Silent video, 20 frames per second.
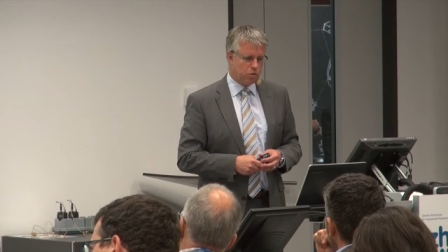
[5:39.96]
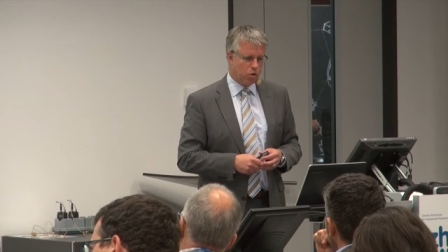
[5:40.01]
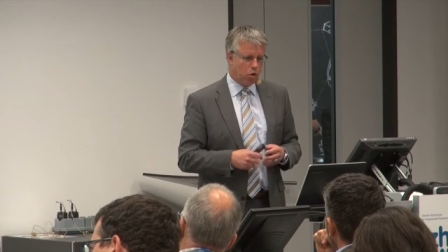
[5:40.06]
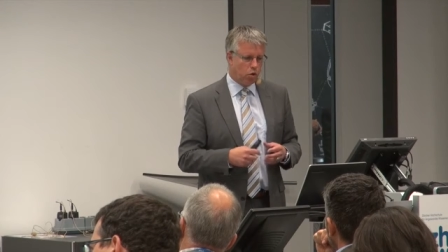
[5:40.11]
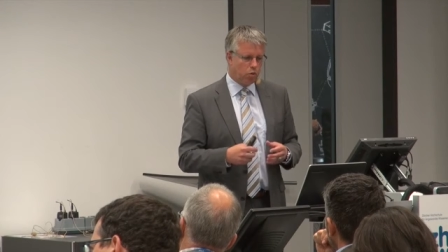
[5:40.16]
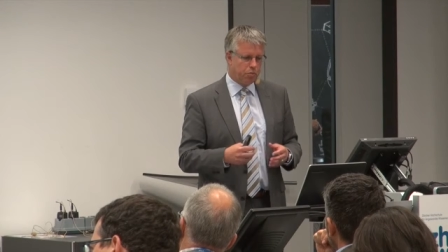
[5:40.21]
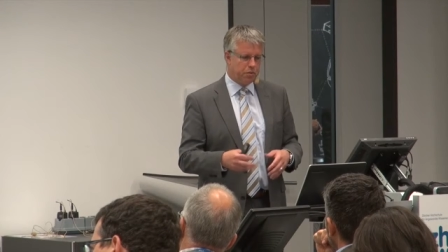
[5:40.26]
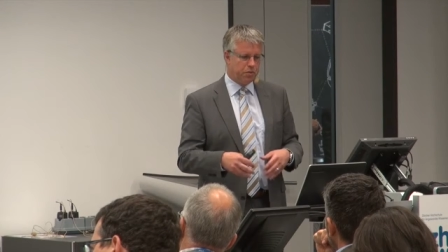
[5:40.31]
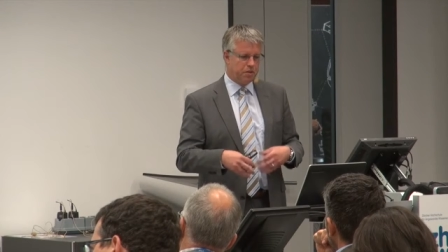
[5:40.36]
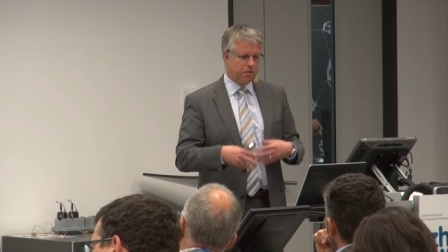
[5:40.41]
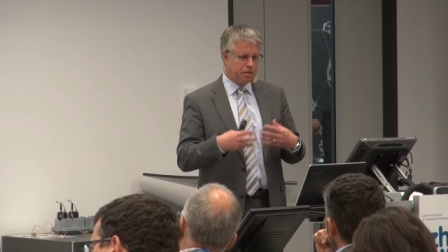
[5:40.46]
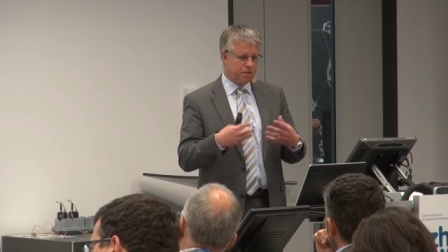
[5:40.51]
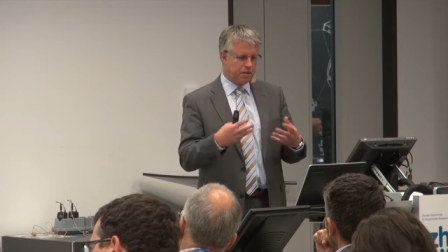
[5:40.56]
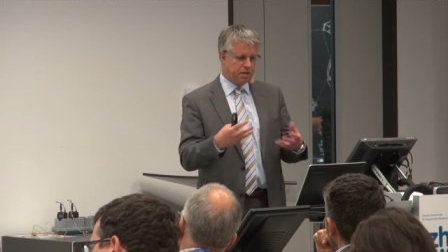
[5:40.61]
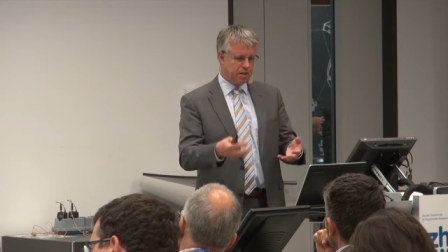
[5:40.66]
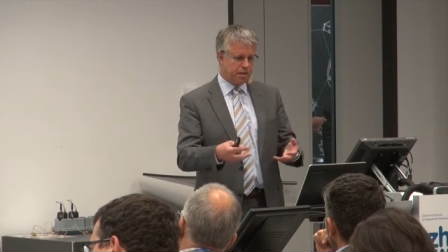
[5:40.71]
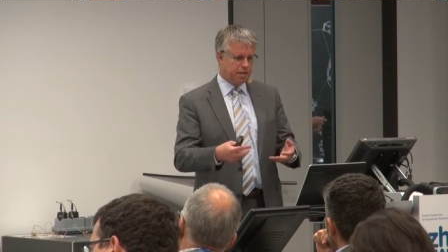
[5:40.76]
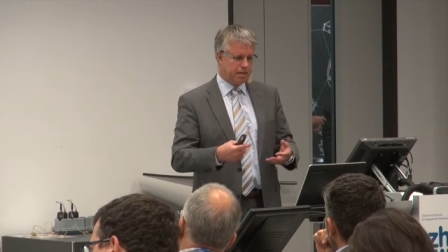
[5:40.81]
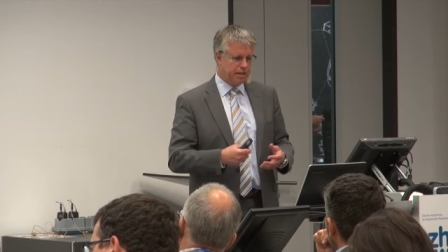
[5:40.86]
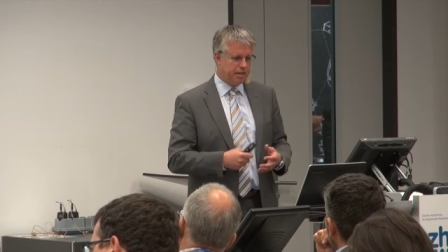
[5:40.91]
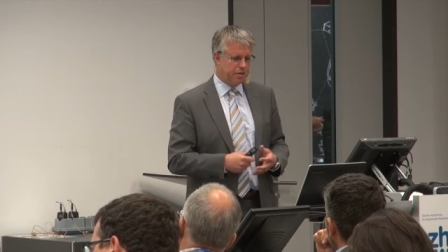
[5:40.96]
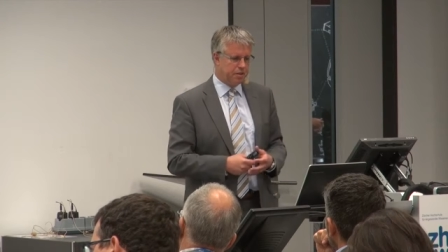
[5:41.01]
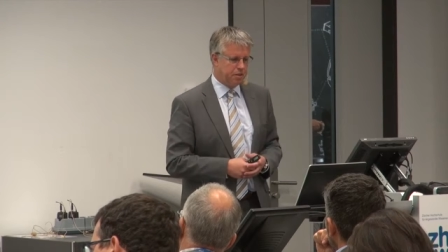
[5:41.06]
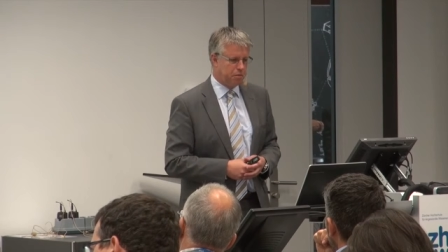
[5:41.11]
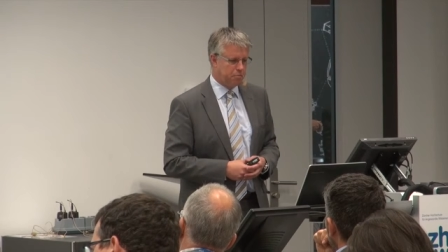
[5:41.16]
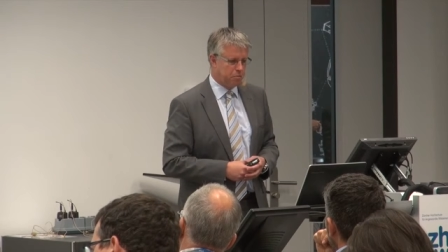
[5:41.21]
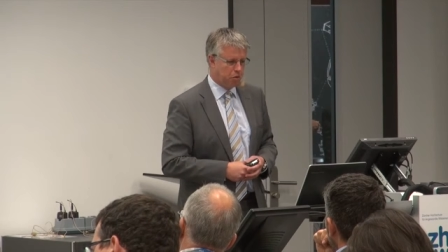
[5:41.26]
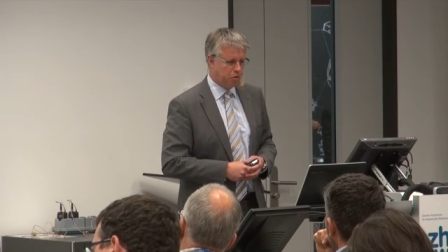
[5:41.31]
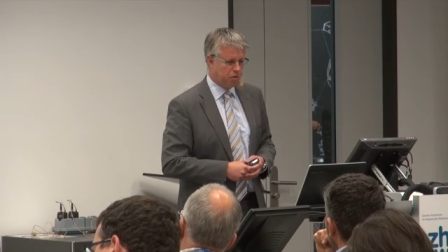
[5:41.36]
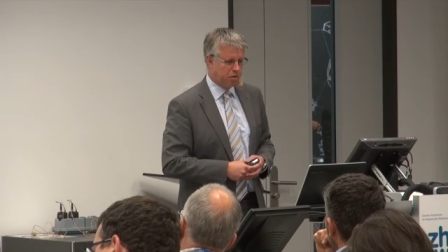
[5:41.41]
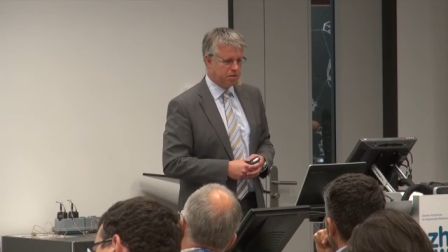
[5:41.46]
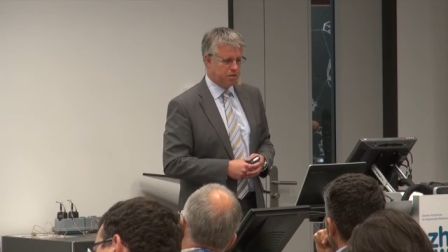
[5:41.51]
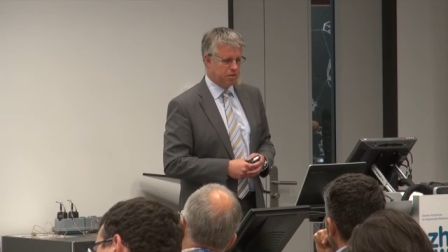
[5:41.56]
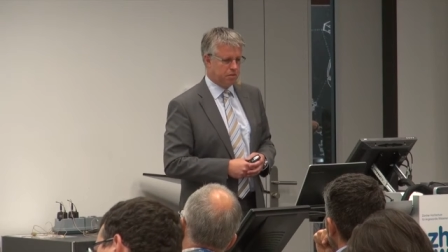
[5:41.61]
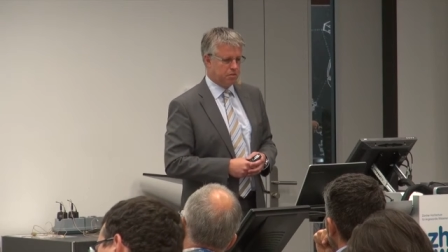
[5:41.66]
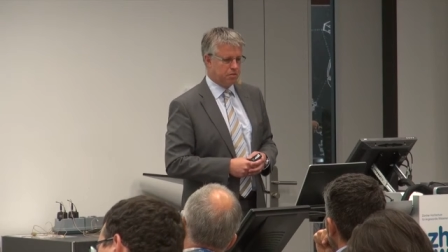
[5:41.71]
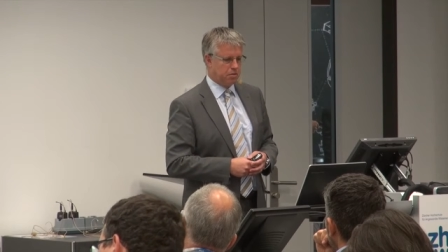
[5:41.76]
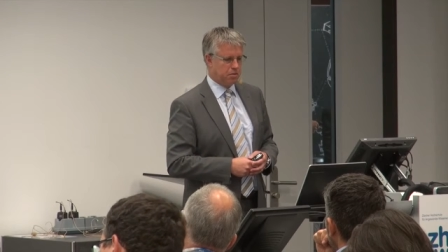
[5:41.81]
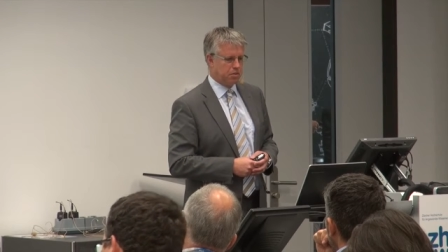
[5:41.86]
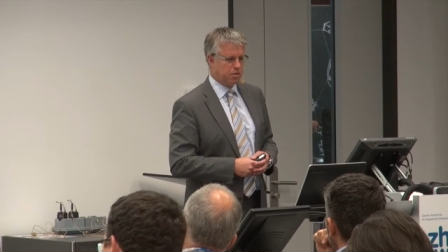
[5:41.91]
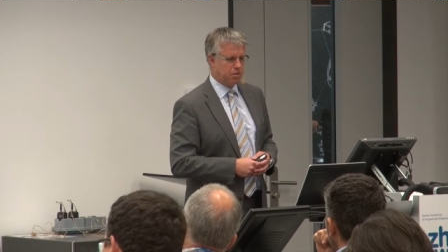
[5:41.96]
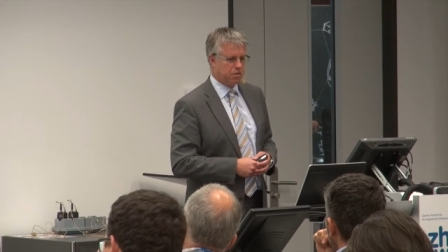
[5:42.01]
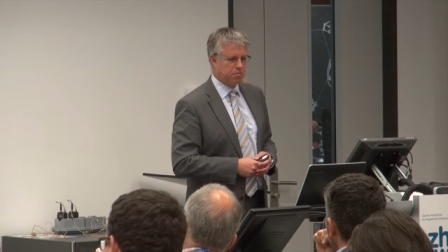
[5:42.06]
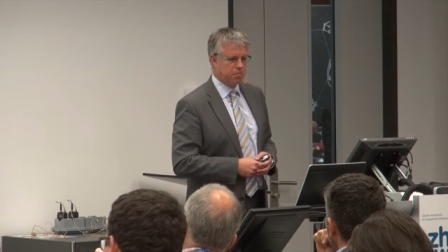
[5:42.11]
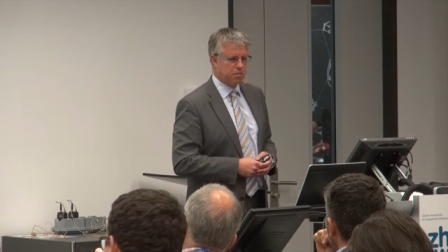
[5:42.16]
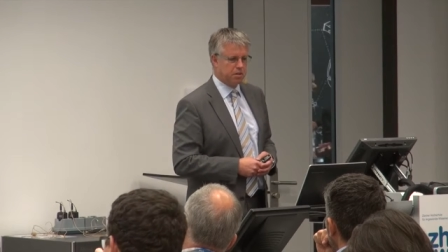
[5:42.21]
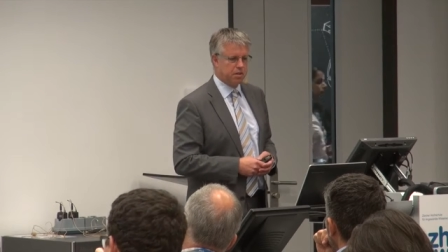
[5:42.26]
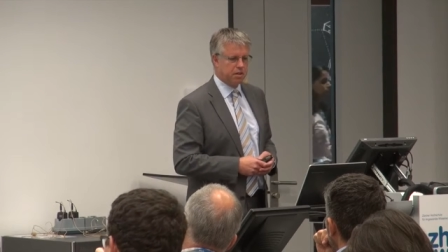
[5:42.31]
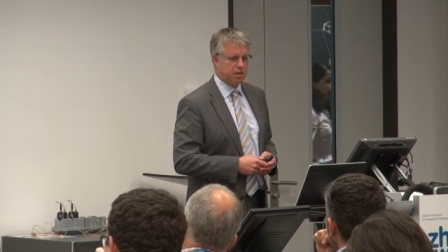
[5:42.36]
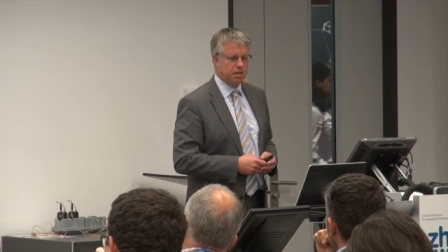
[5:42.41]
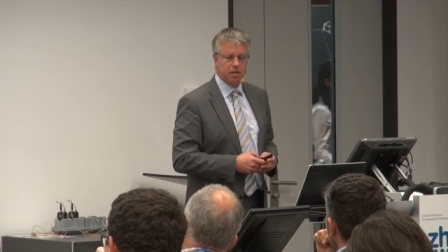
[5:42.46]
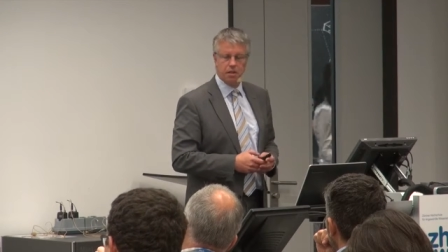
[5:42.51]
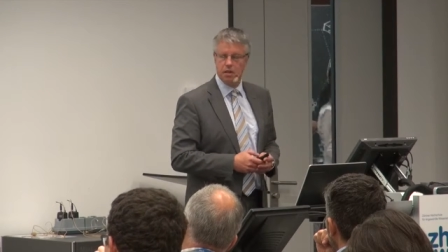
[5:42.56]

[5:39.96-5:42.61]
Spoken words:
open an entry point into the topic.